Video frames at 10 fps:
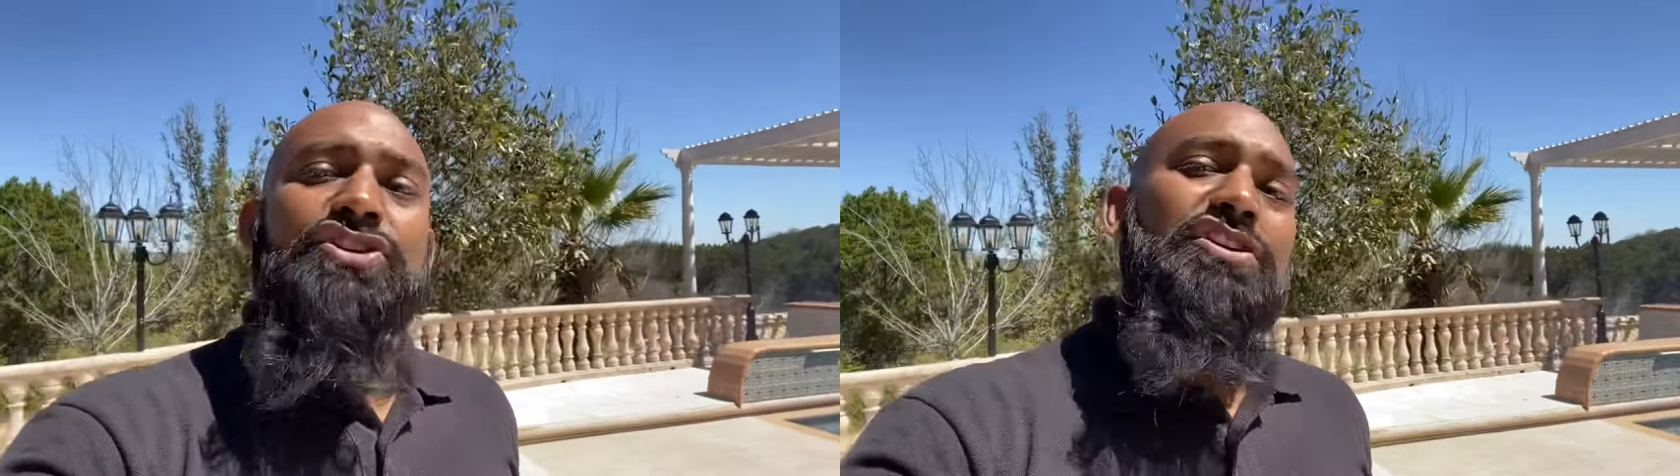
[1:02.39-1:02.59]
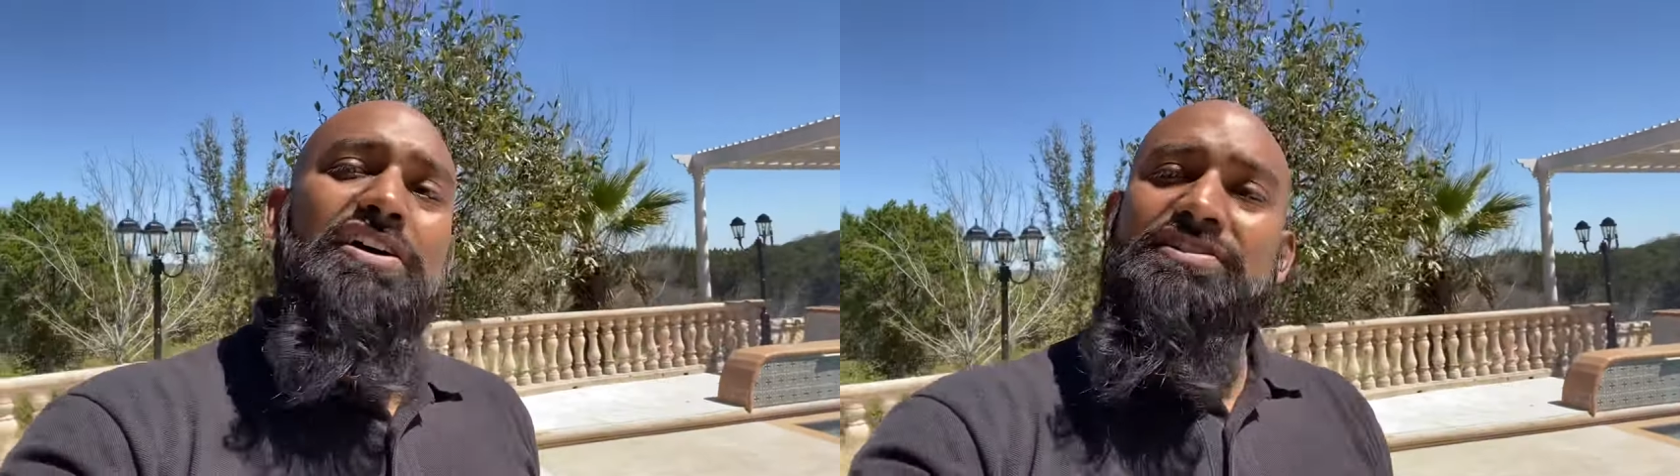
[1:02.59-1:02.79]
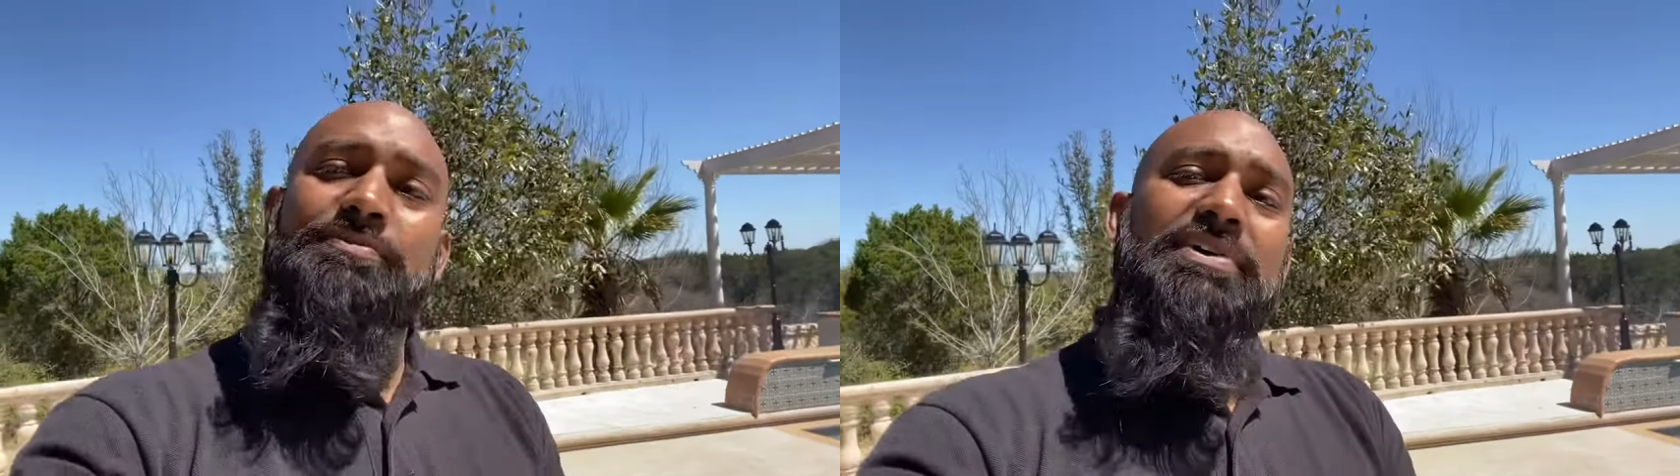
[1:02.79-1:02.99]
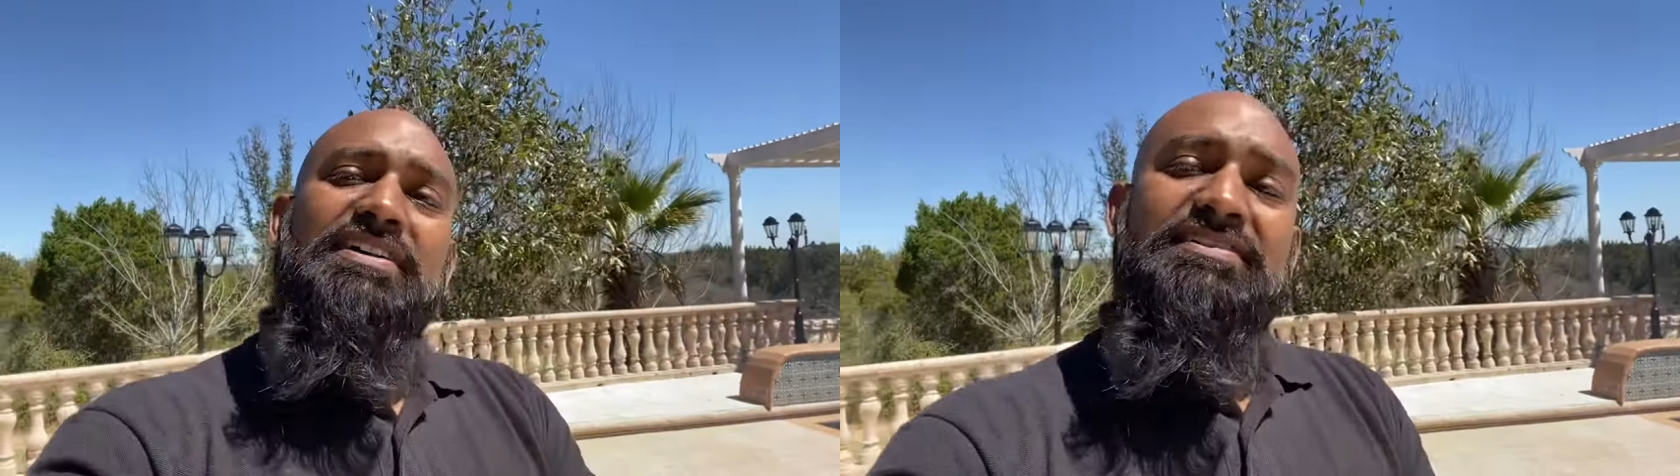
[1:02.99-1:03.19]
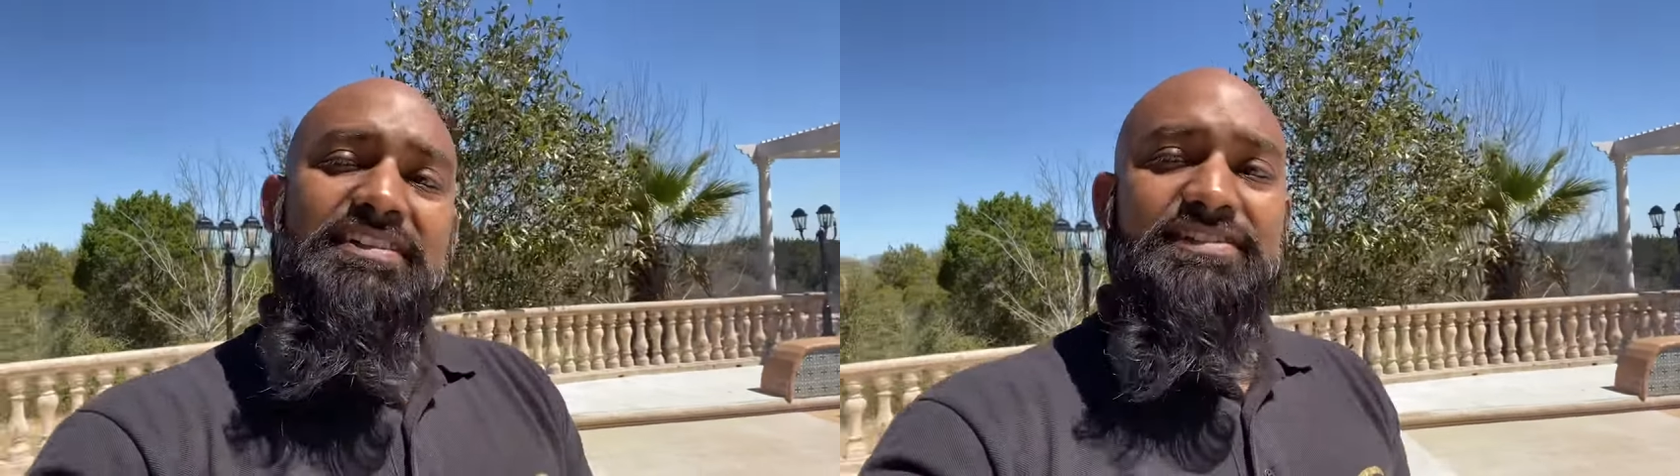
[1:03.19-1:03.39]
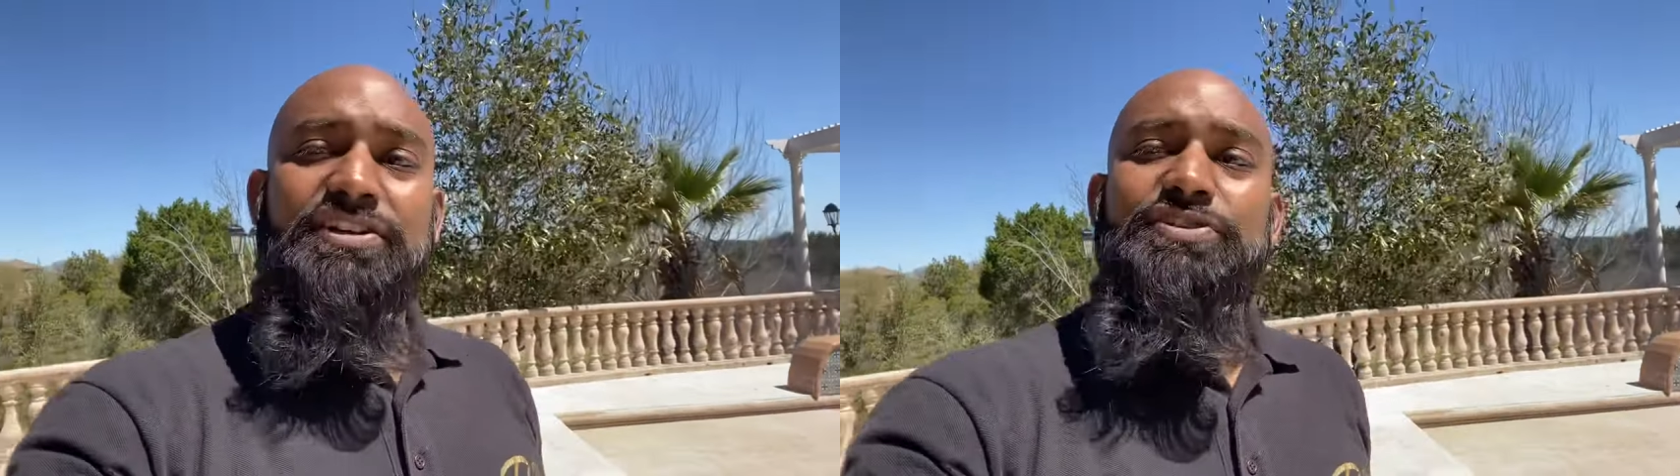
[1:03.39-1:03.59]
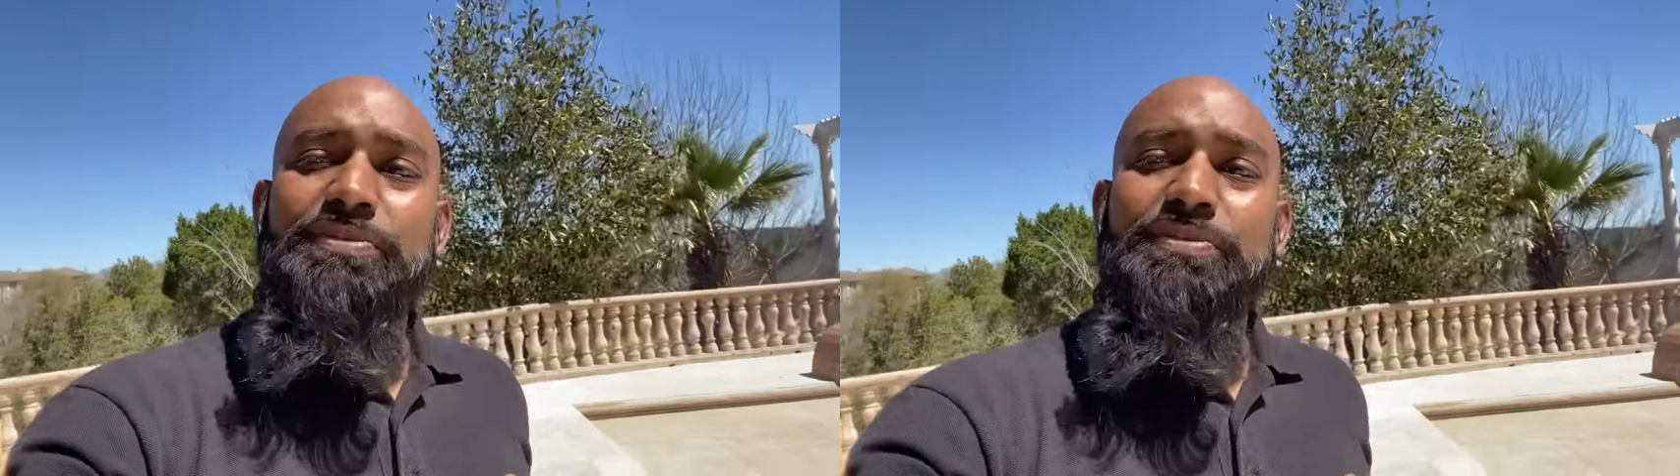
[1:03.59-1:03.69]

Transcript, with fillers: Charged them uh, 600